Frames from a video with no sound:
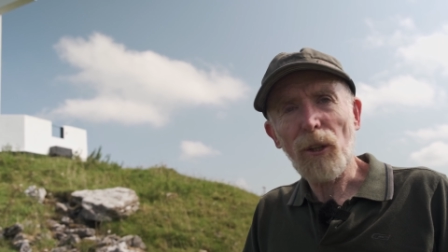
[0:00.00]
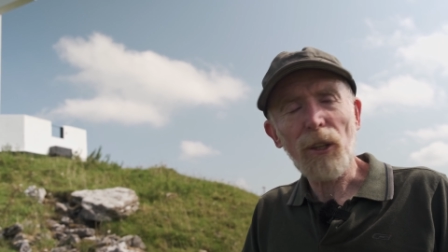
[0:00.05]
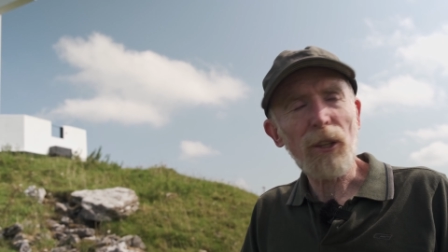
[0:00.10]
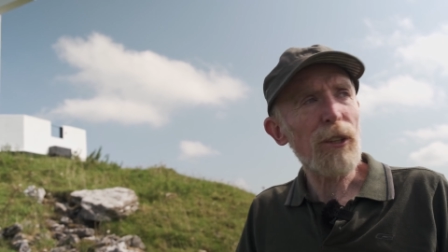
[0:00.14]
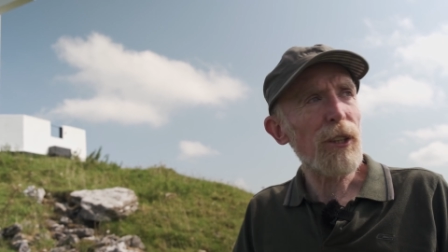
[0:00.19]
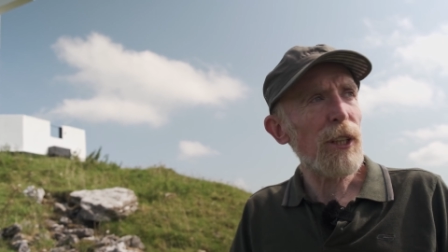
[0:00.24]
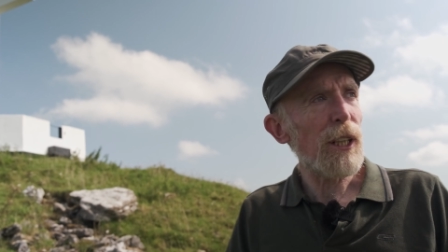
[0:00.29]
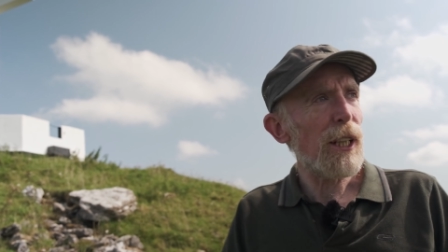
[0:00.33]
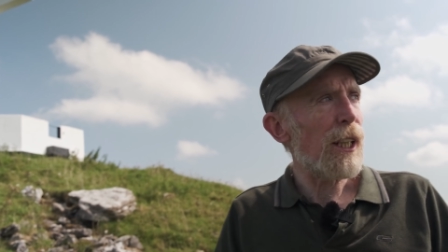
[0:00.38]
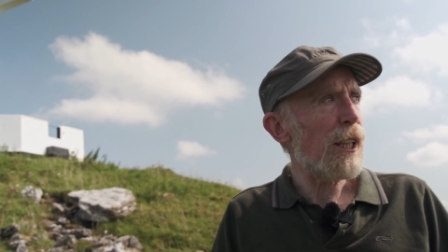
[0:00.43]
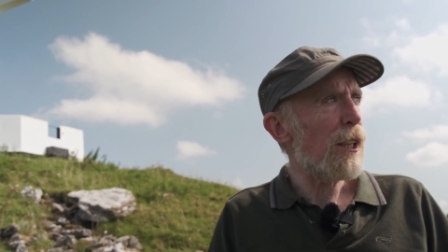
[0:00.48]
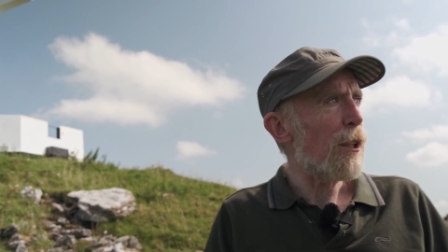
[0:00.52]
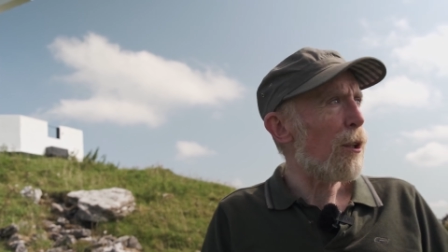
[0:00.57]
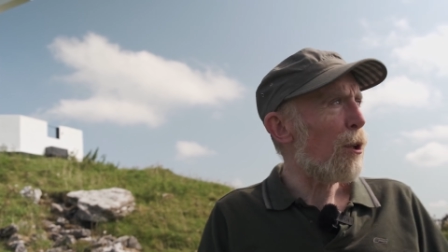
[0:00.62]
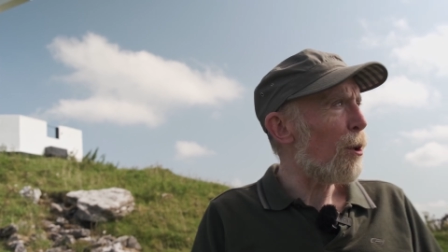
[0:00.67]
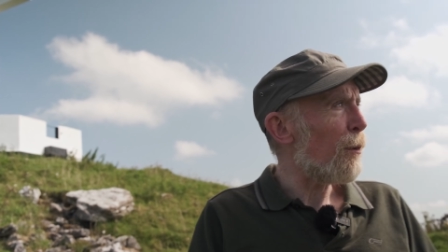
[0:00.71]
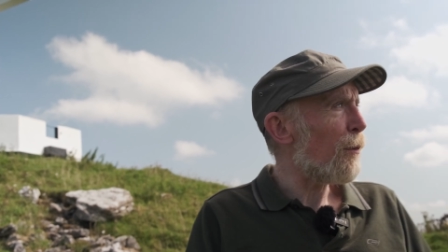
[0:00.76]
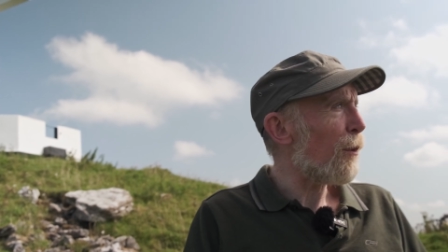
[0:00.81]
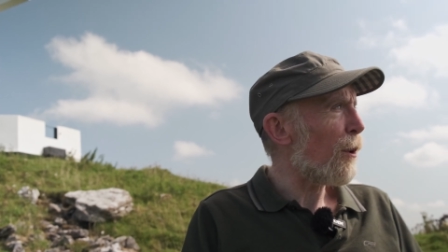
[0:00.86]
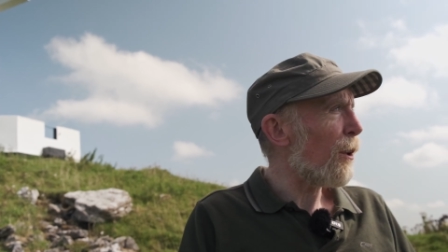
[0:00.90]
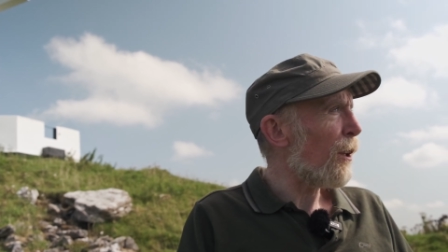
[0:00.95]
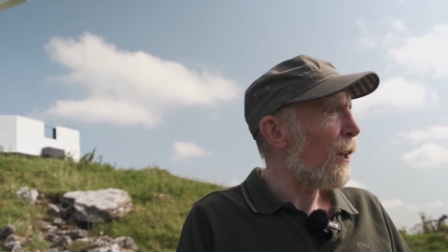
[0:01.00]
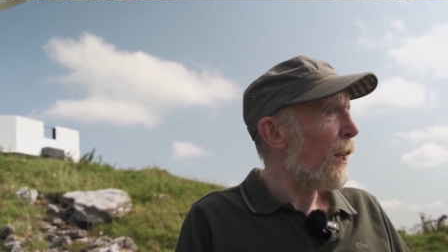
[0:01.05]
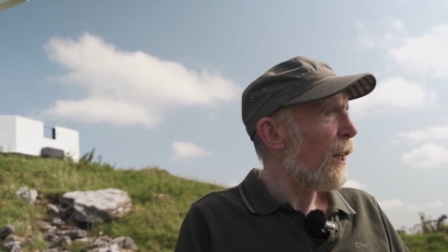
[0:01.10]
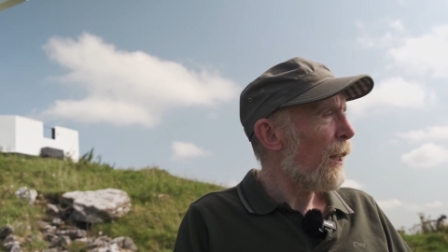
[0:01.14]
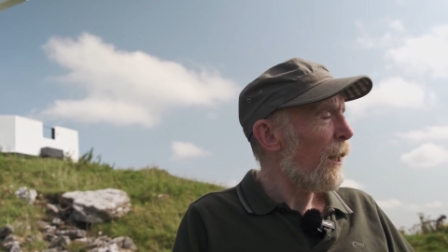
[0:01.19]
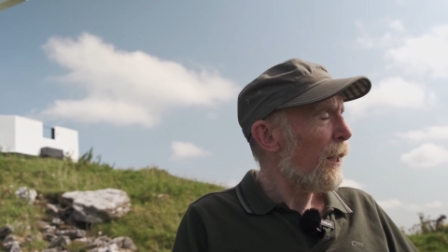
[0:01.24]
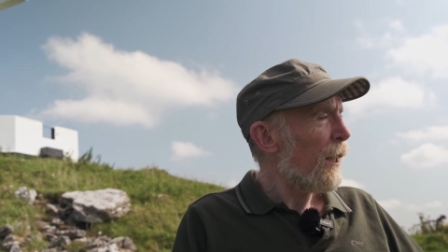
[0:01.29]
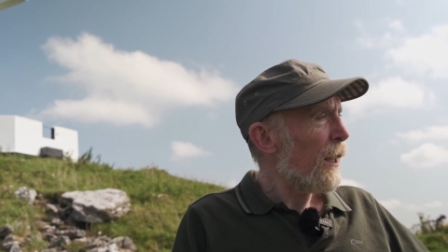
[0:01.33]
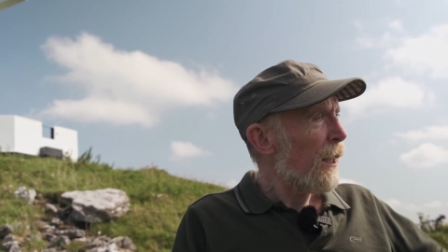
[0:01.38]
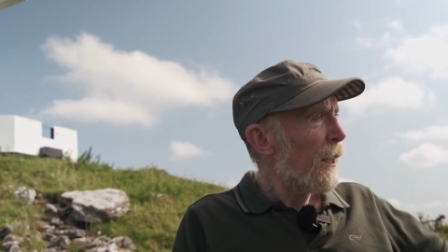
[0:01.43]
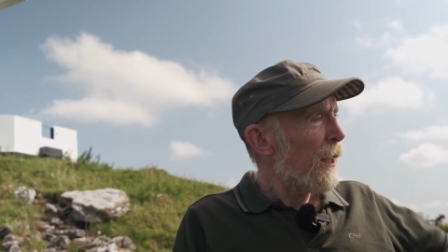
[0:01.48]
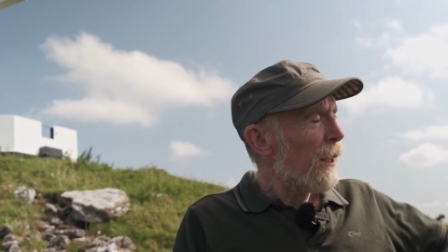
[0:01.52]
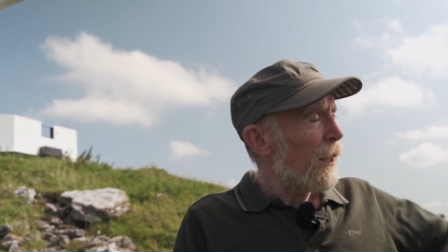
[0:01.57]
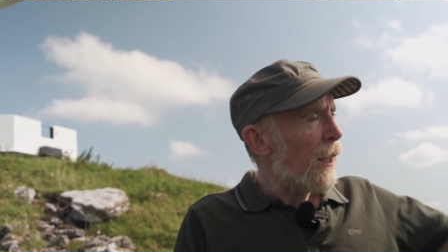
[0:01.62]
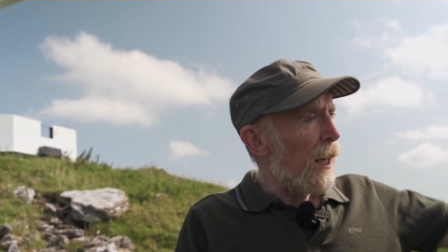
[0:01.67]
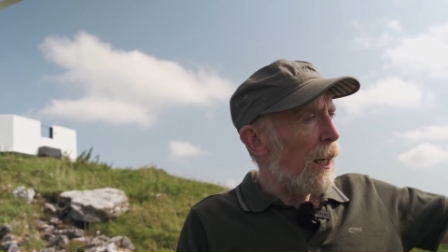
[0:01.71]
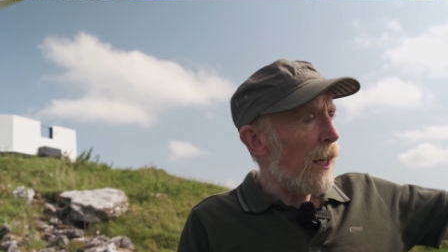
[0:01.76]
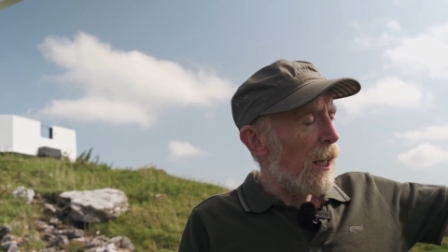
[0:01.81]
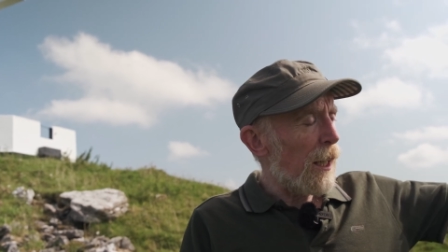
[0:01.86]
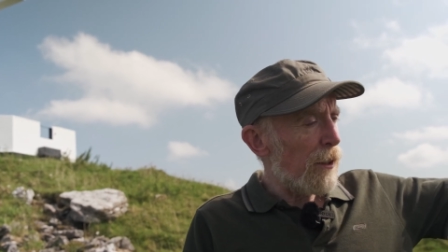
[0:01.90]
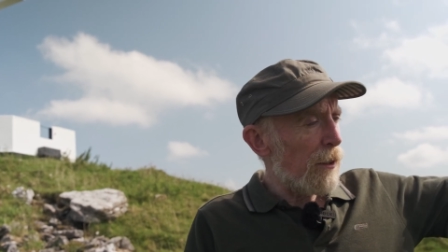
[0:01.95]
can see over
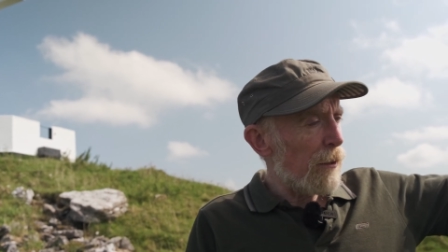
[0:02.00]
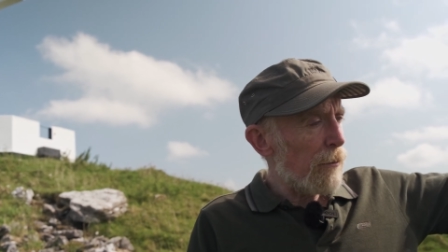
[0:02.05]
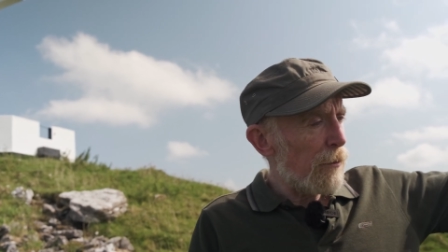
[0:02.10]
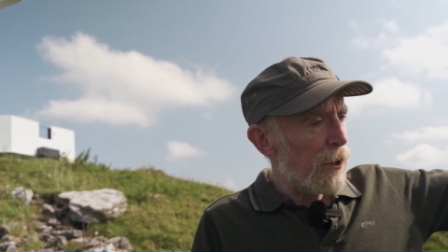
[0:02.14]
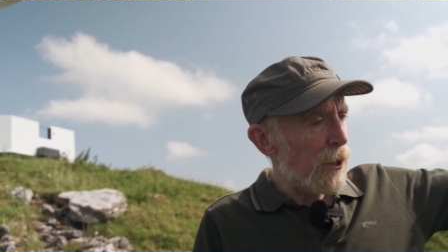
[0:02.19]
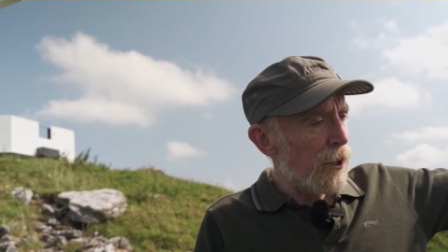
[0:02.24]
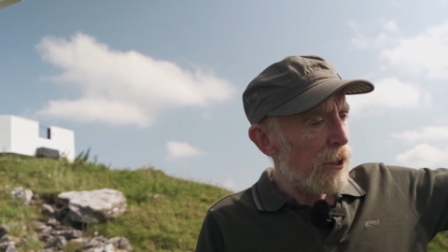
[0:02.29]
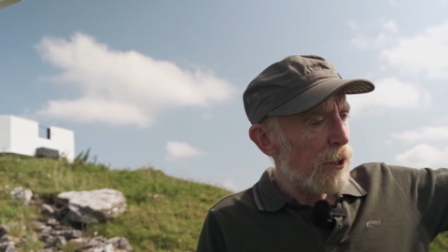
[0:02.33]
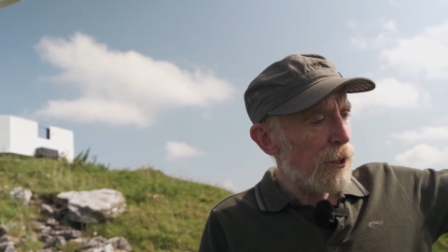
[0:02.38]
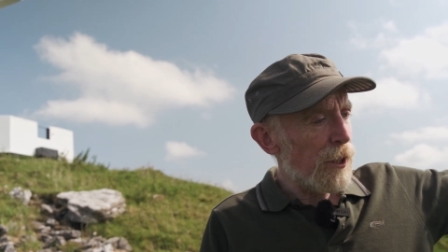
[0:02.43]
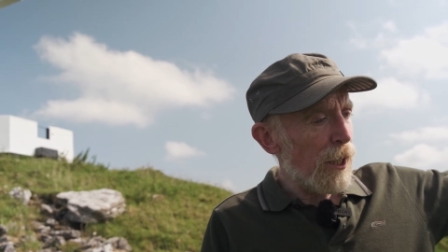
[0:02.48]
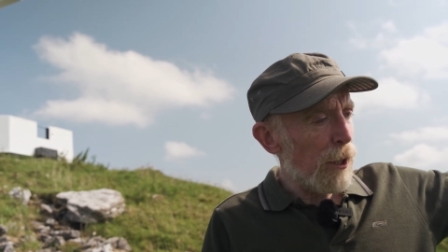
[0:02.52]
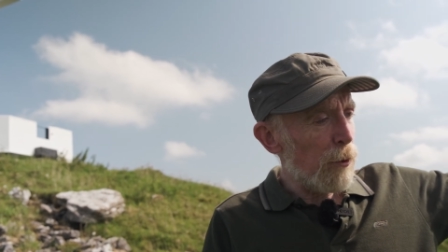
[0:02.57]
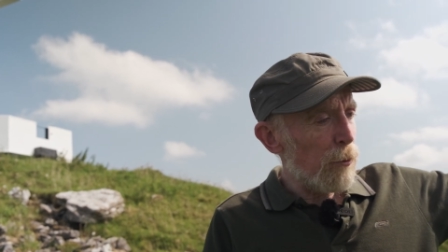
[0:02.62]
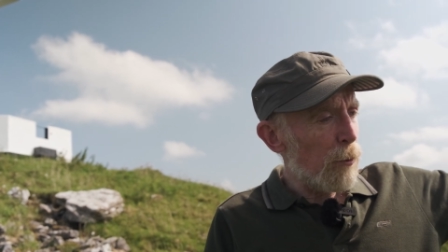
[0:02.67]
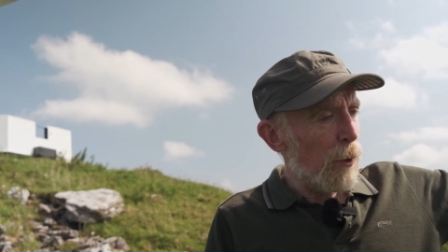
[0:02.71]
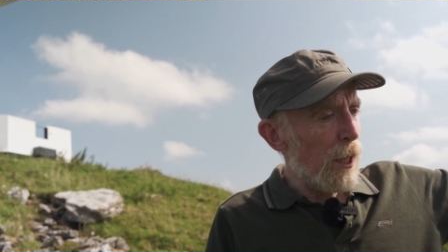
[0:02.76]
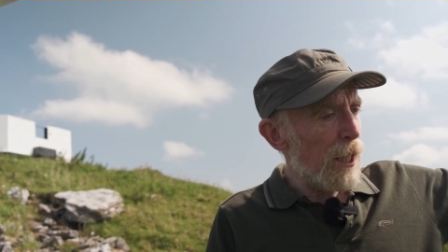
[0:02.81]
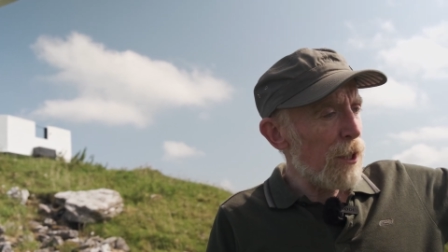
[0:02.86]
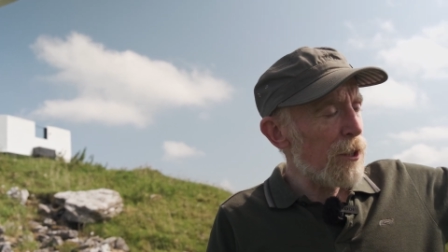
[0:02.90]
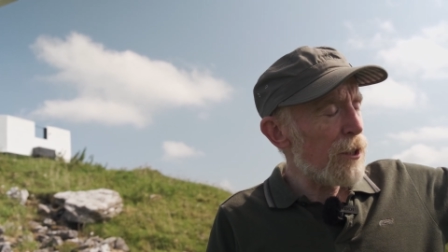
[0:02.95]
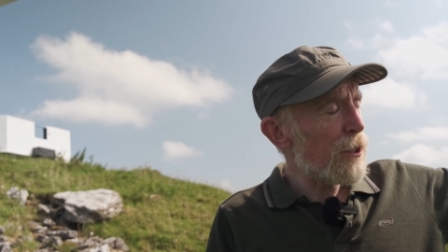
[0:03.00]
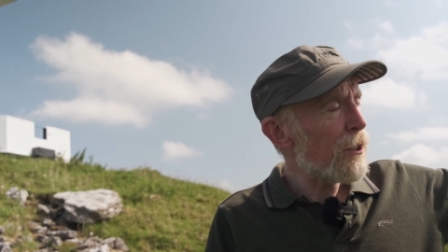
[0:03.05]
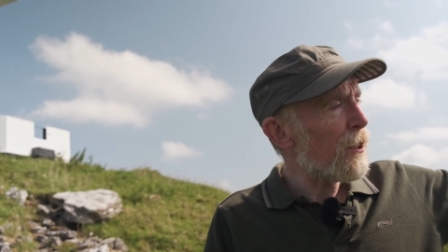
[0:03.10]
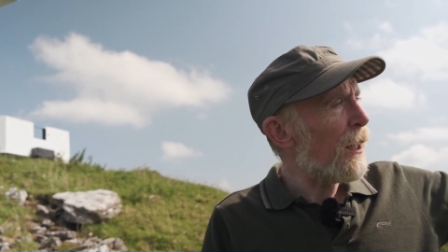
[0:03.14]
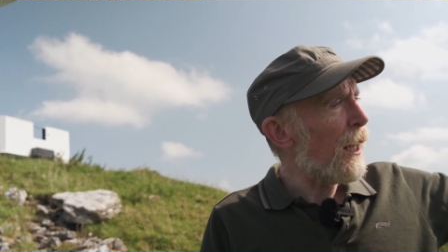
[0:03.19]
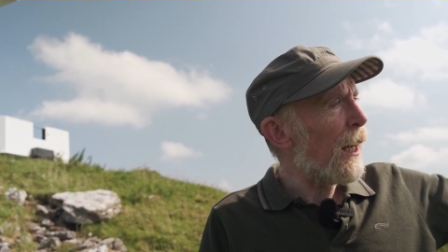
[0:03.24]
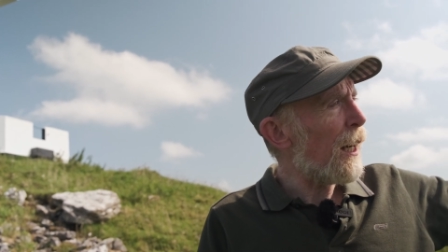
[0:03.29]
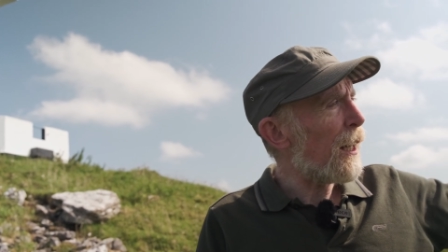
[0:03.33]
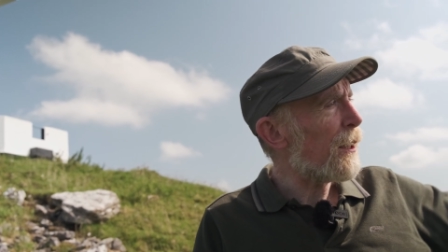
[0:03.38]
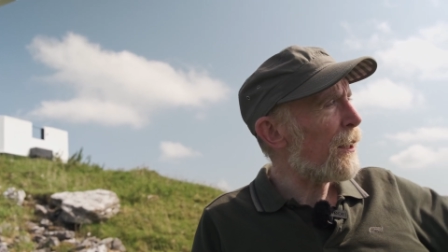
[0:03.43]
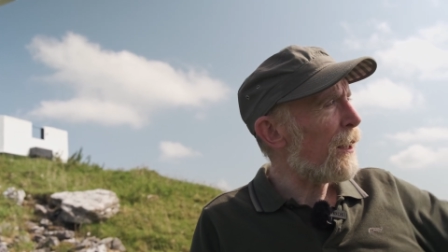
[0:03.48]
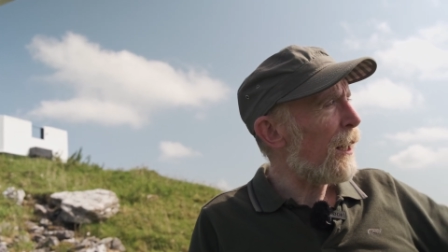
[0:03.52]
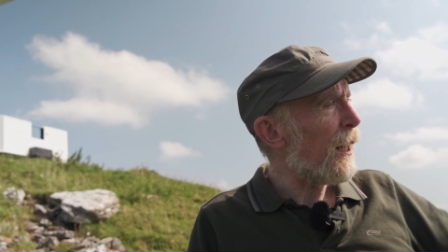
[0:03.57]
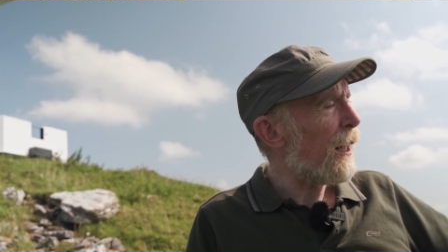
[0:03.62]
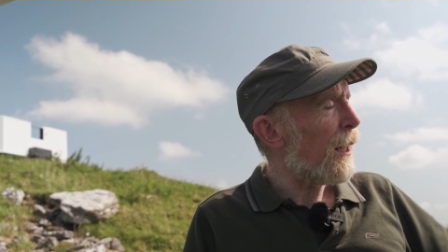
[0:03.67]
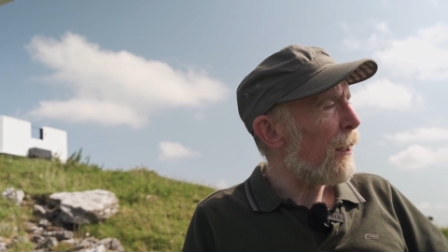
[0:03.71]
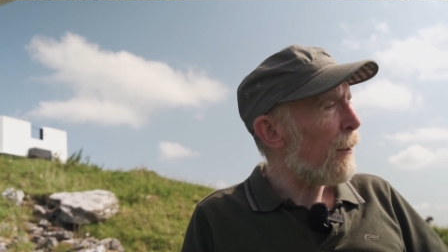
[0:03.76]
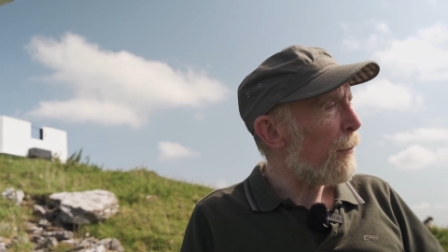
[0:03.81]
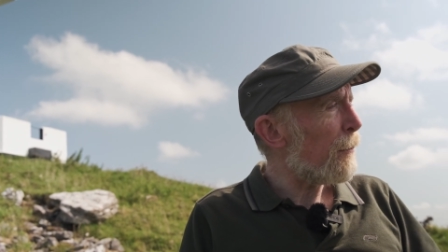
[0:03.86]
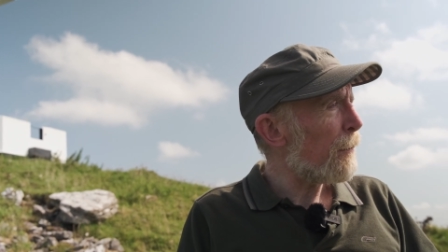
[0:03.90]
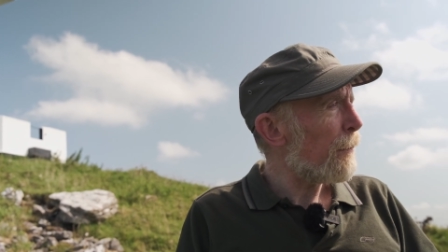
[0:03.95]
to the southwest
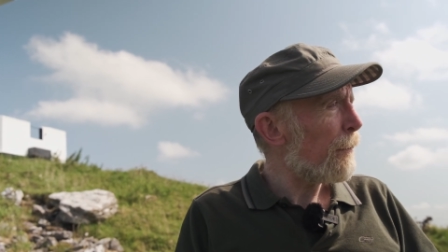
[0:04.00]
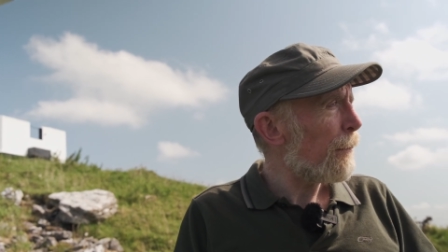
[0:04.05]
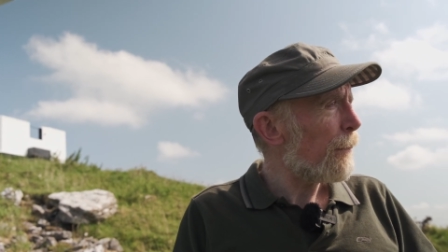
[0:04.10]
at